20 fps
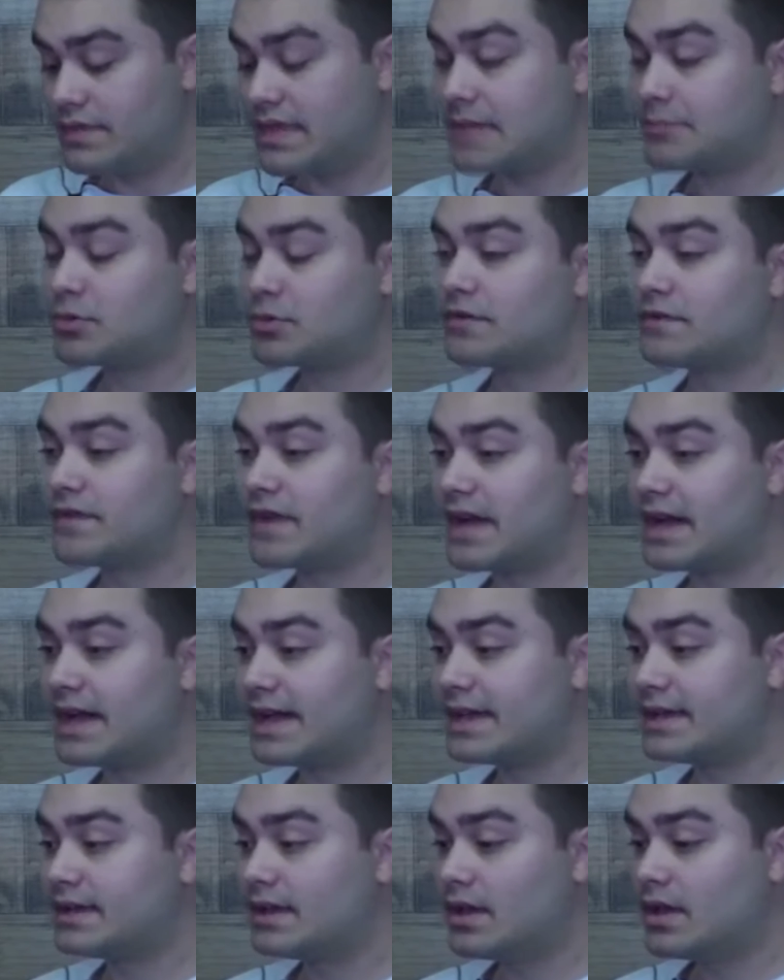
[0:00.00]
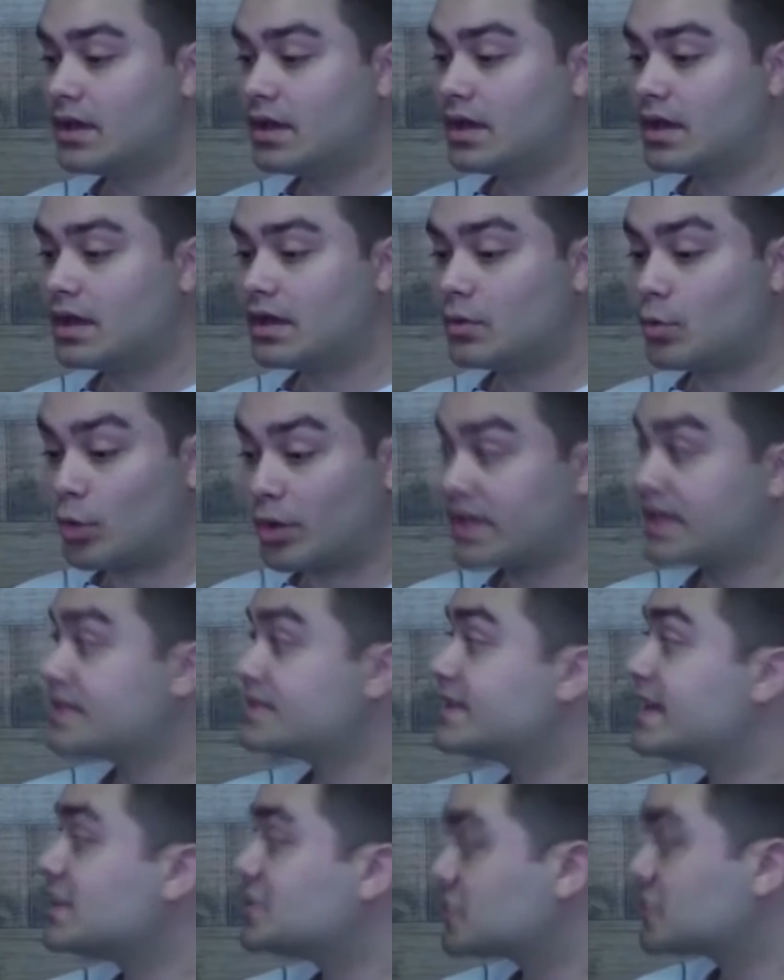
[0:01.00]
they provide
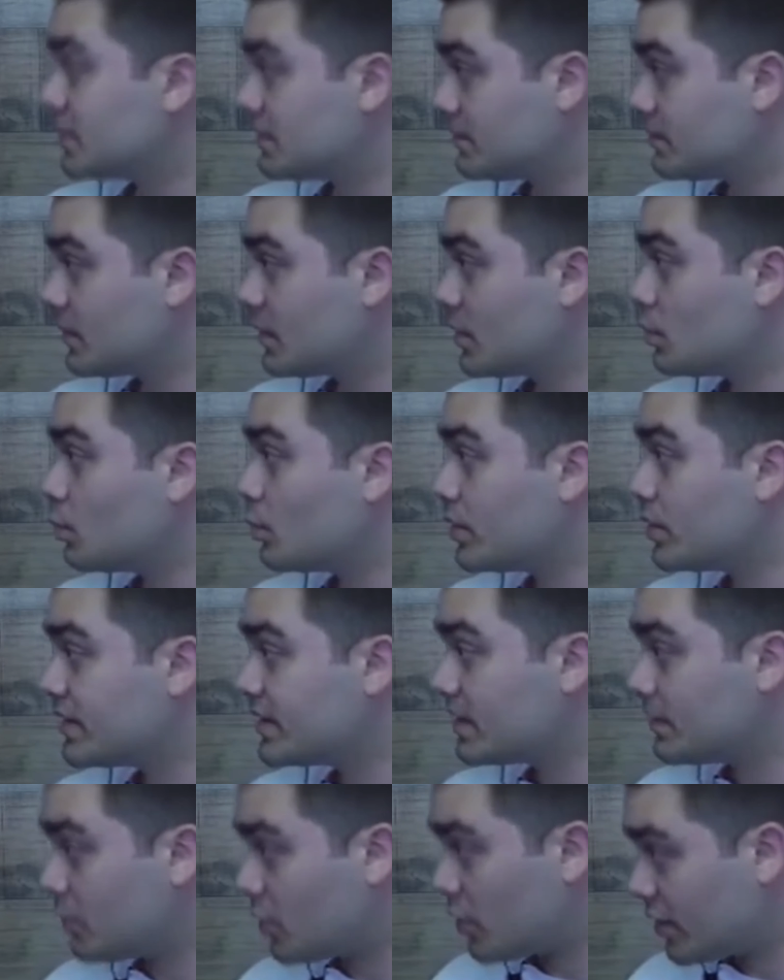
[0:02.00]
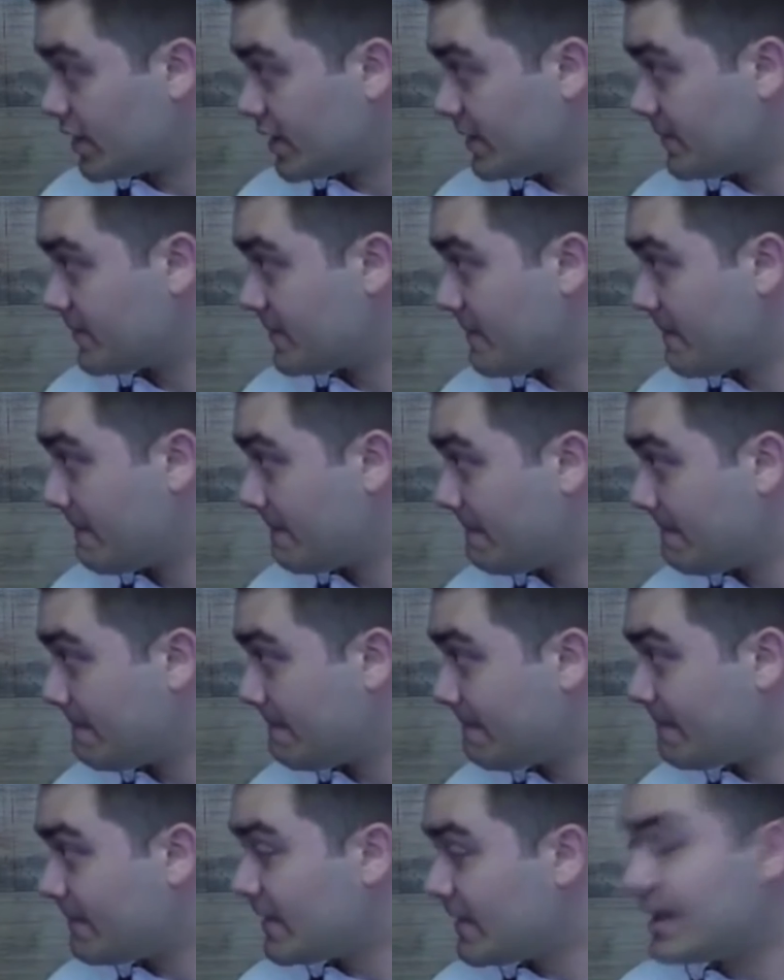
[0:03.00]
organization within the party.
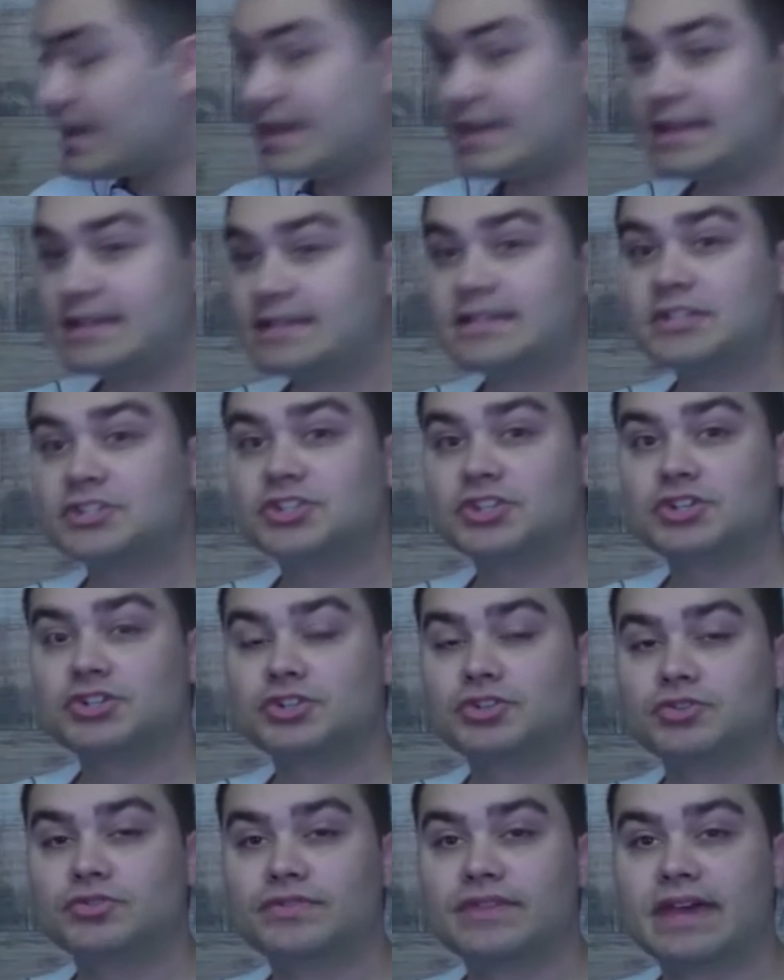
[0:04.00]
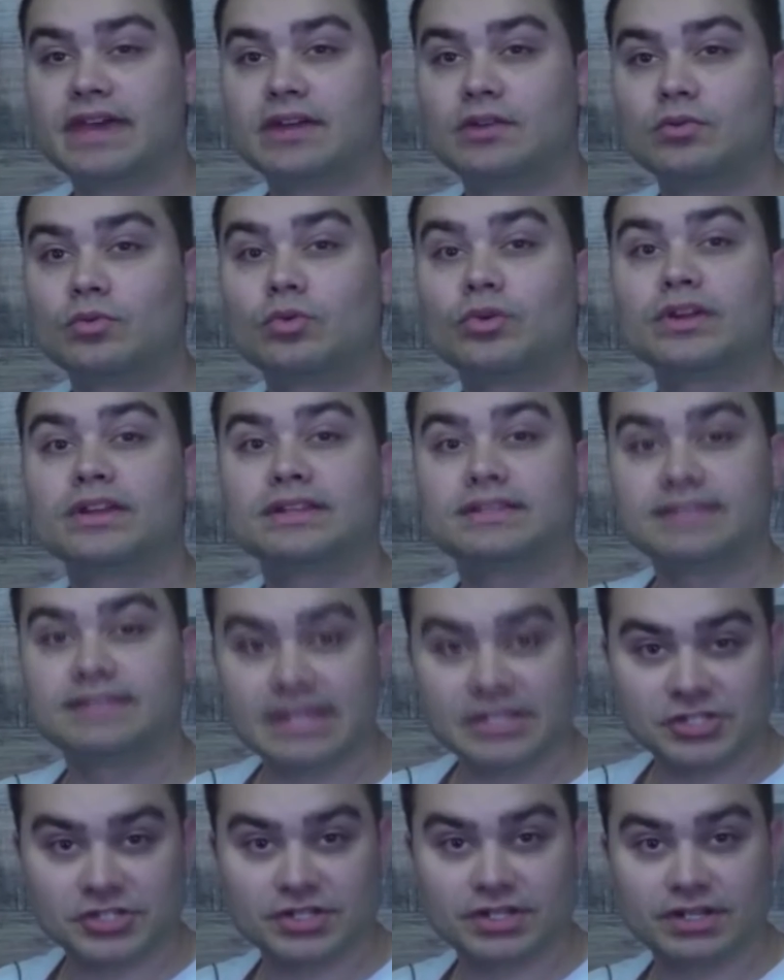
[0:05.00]
In addition to that
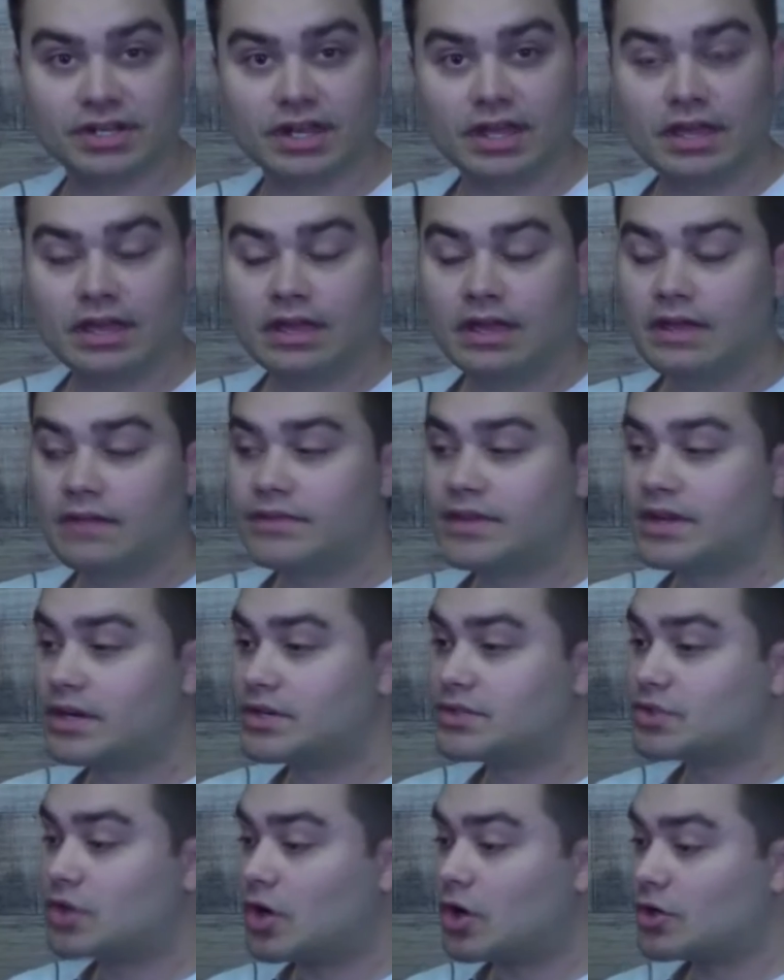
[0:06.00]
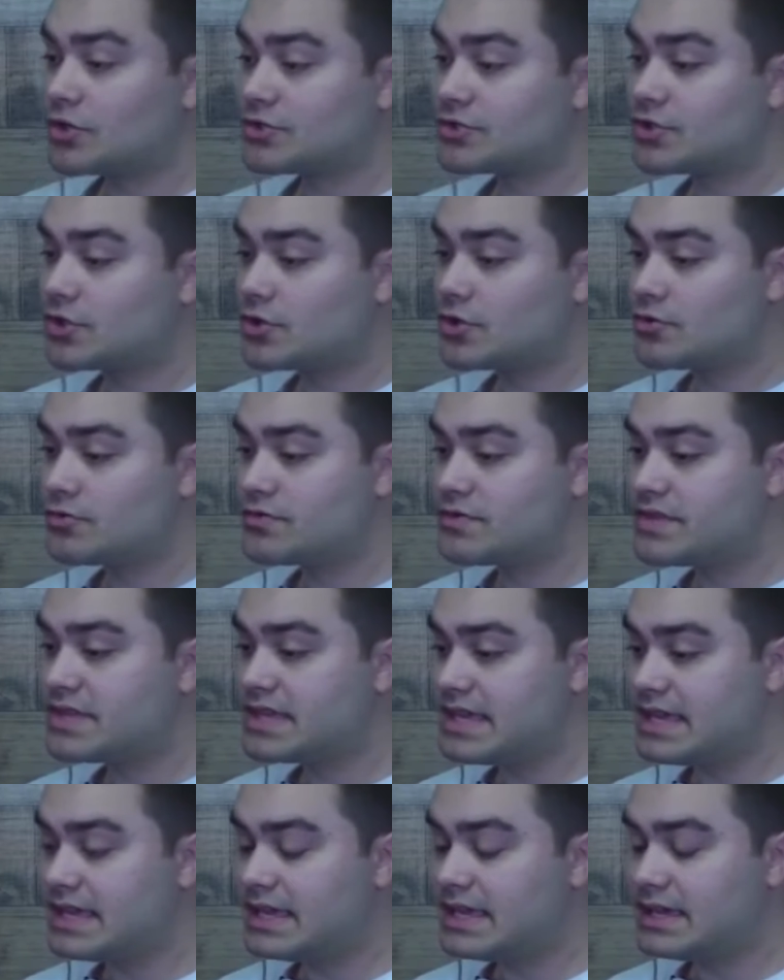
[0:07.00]
organization, there is also
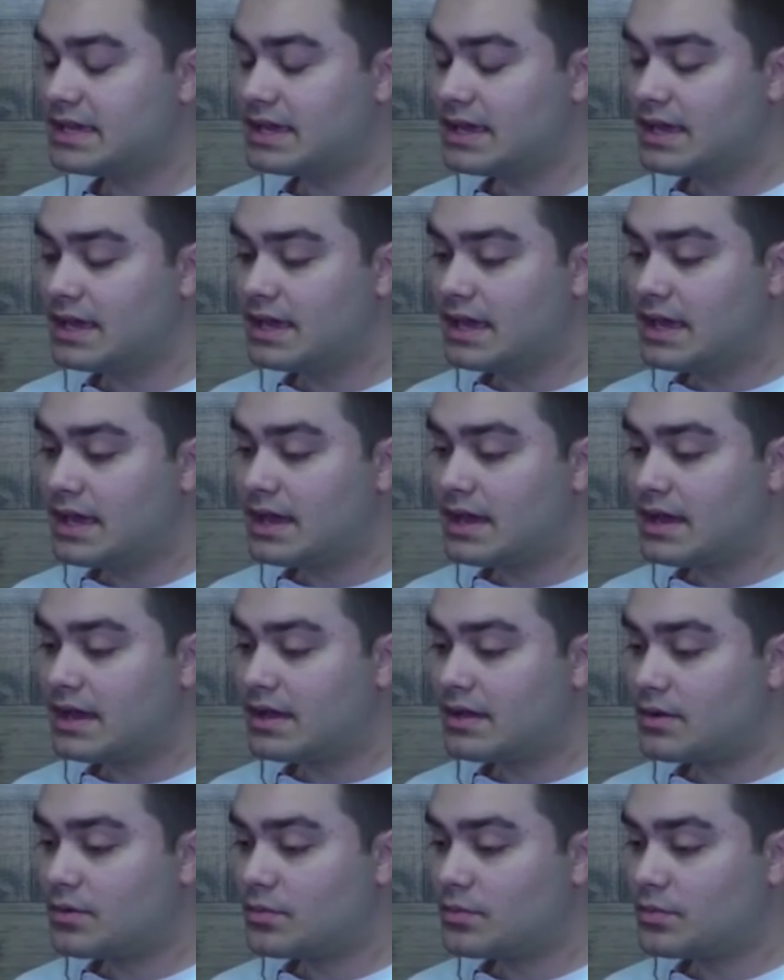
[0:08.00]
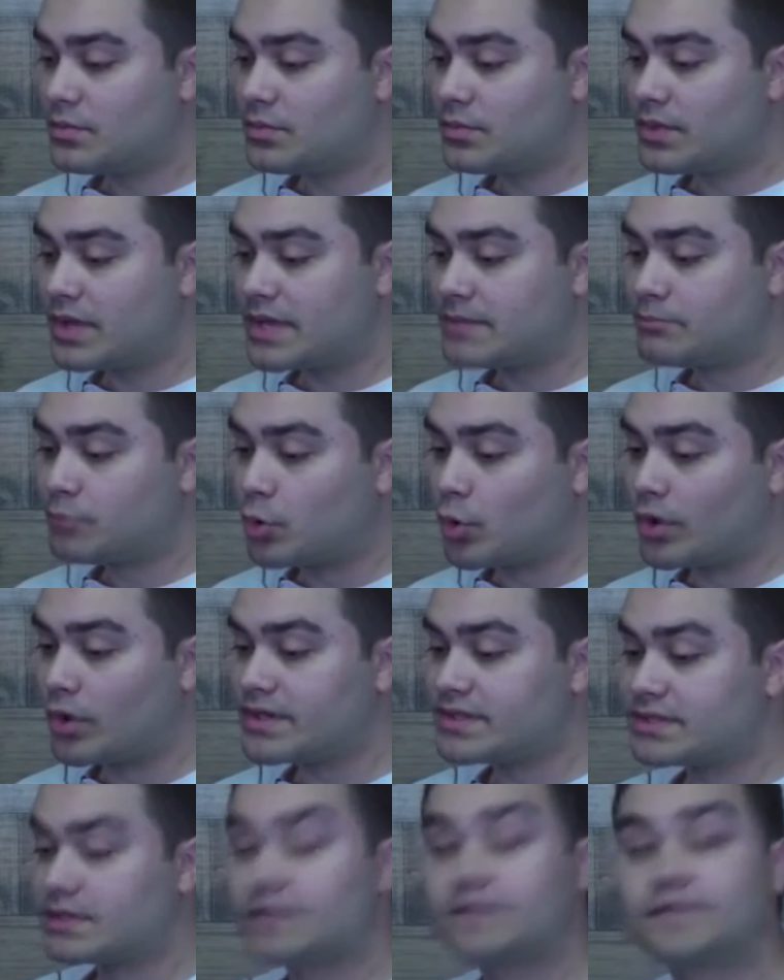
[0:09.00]
the
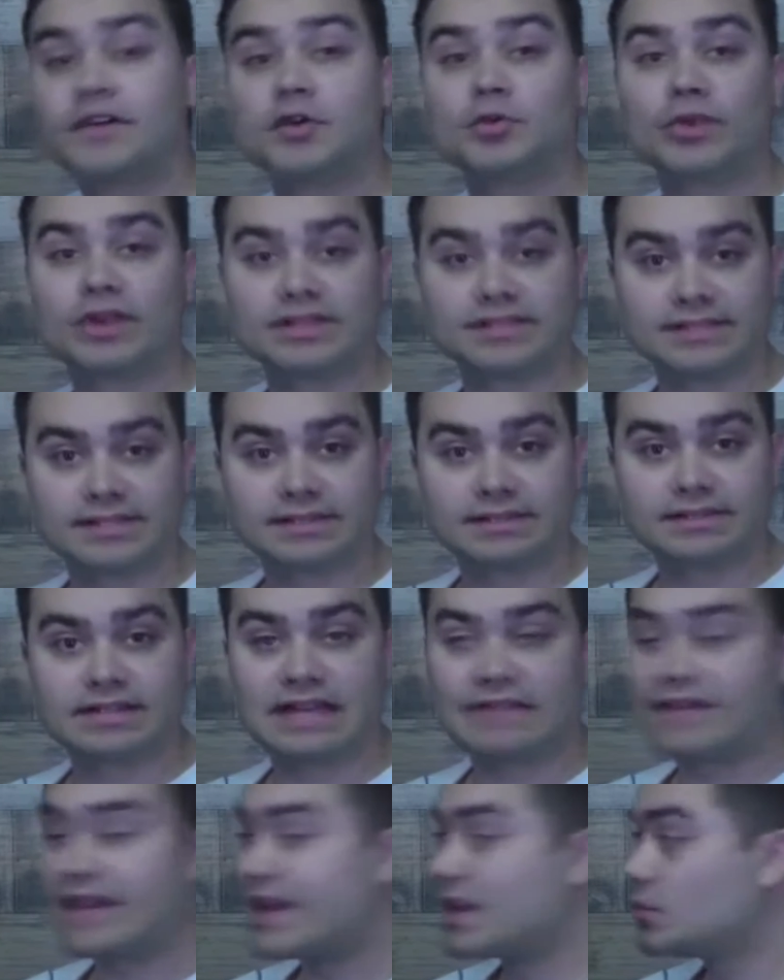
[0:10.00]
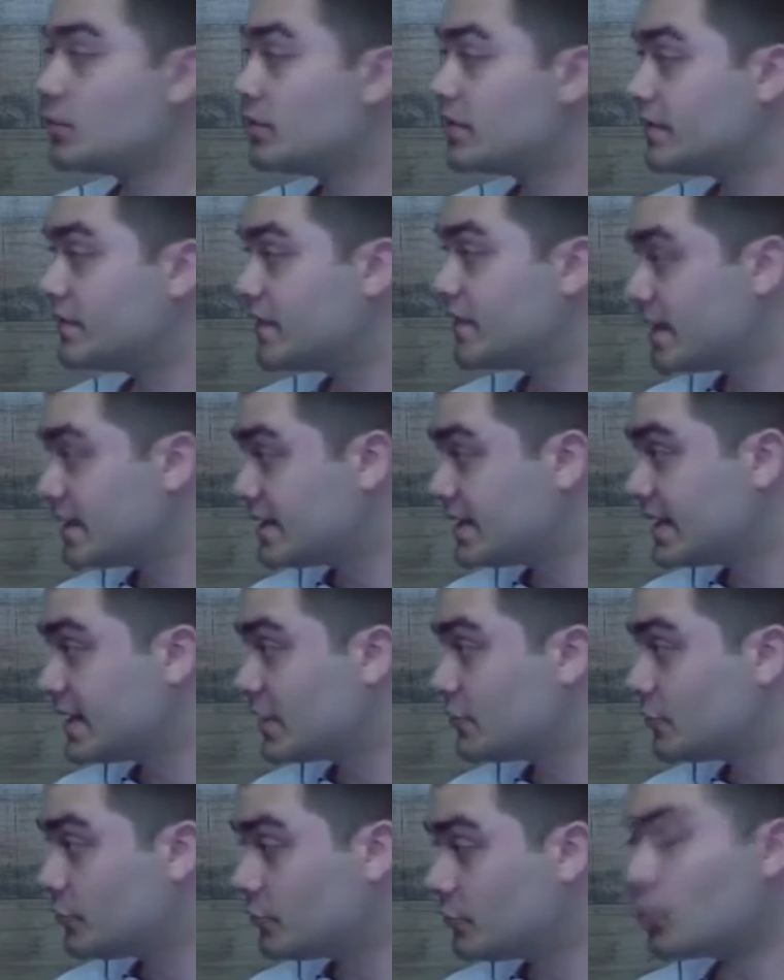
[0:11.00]
importance of fundraising, to have adequate
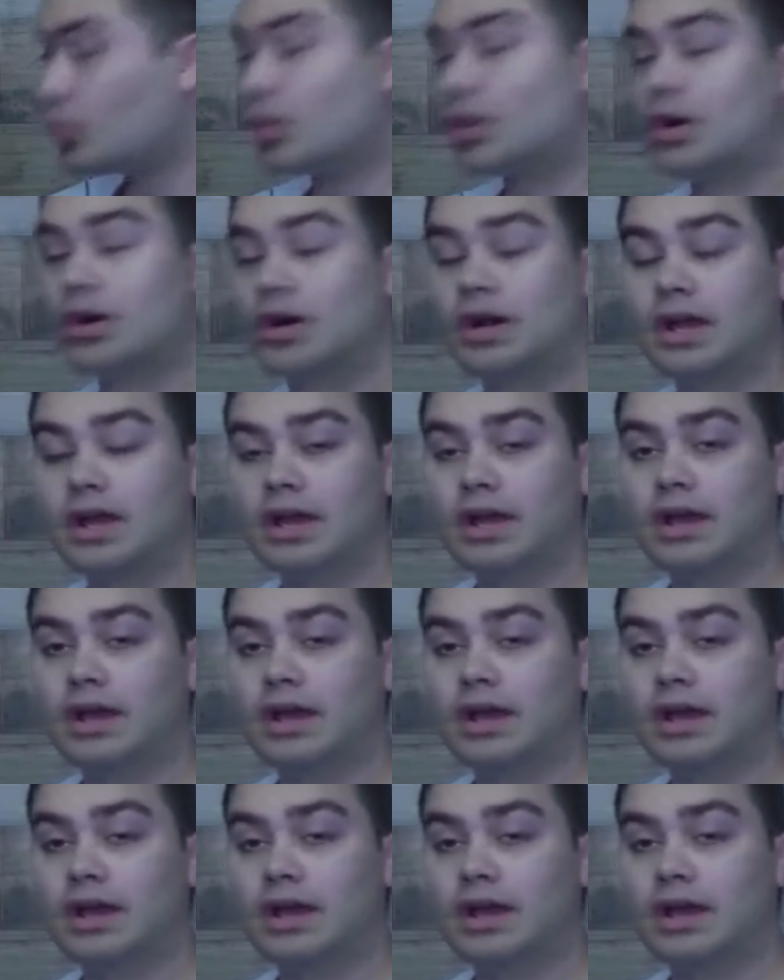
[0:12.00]
funding for